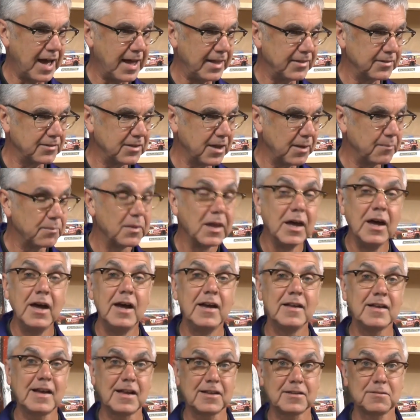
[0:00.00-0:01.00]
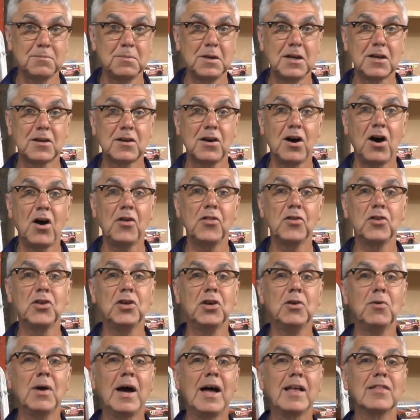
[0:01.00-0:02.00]
and it had to be a car that
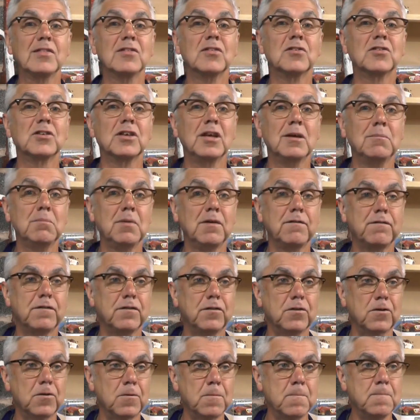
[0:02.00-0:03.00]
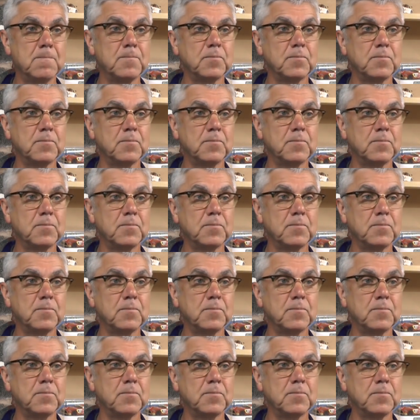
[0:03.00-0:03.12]
you hadn't seen before.